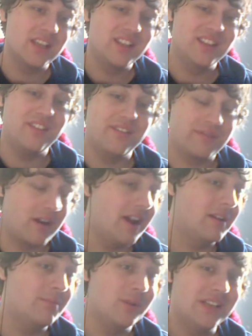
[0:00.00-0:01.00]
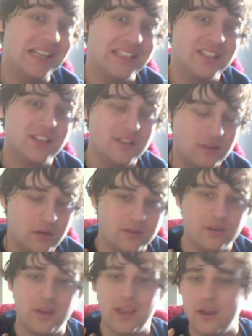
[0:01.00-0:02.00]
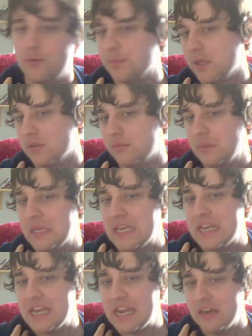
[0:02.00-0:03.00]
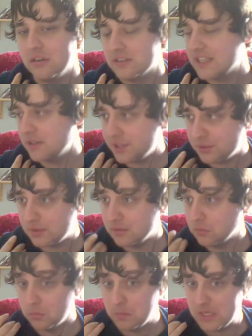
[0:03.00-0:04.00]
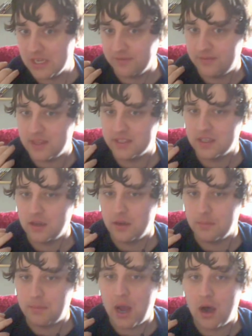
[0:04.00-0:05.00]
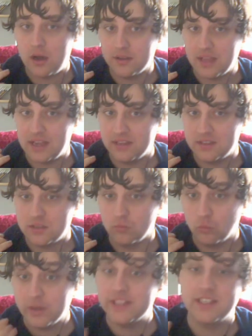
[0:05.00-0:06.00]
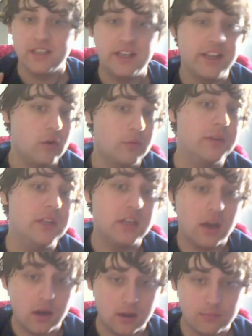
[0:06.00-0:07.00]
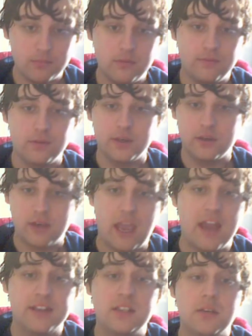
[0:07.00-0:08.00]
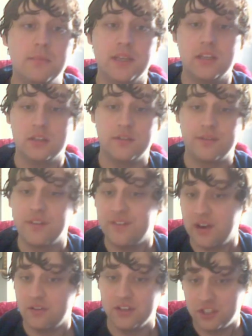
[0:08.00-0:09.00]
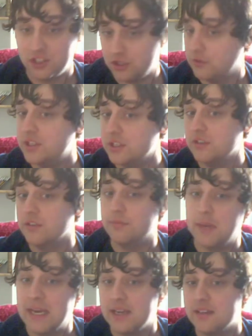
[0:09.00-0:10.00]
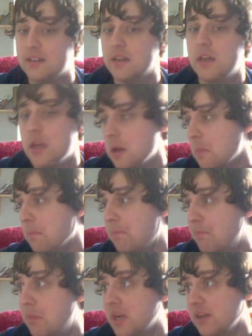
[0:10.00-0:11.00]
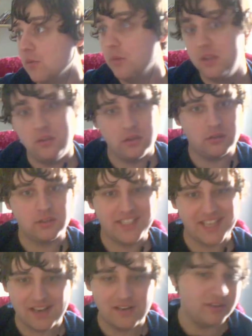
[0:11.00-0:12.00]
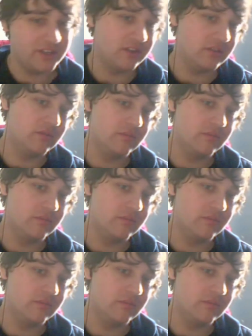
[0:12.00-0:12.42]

the fragment is not going to help you. It'll tell you if there's a part that's recently opened up for your cast because of the various choices you've made, but it will not tell you